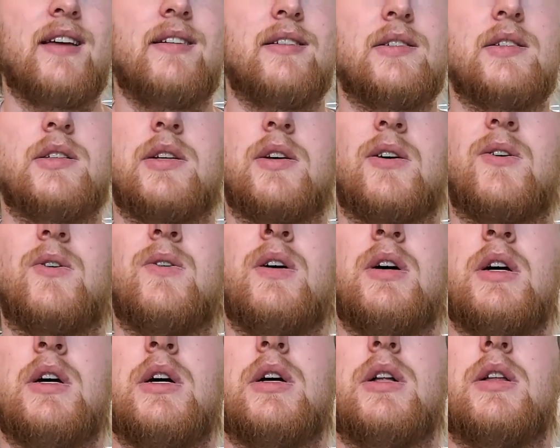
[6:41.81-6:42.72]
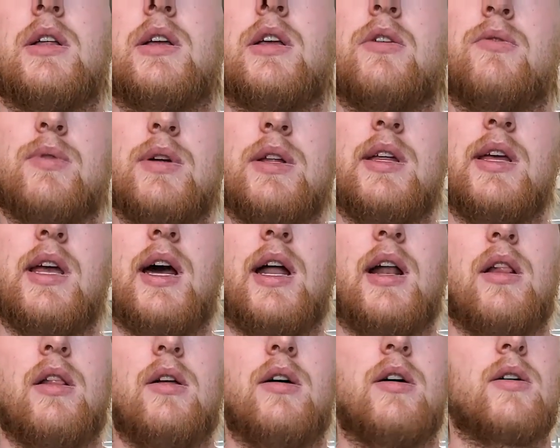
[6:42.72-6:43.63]
So like you really gotta
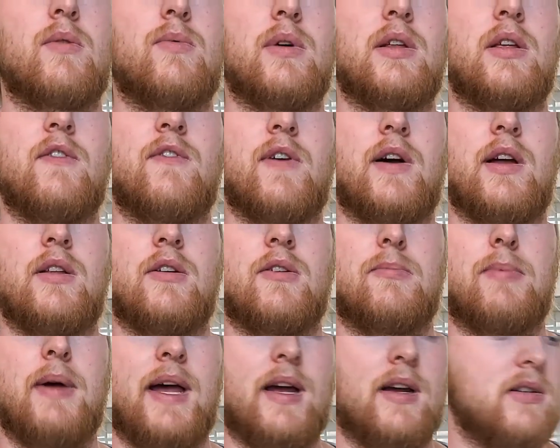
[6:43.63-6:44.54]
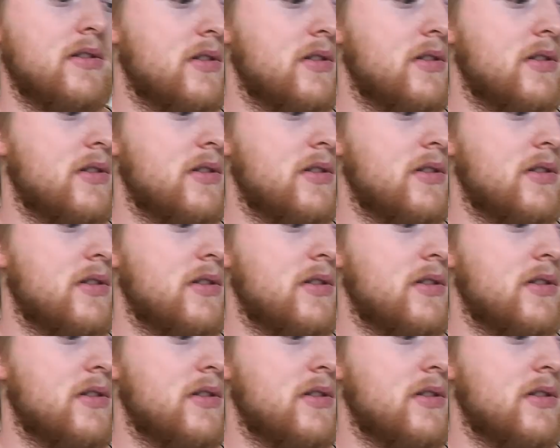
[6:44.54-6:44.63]
look when you find those packages.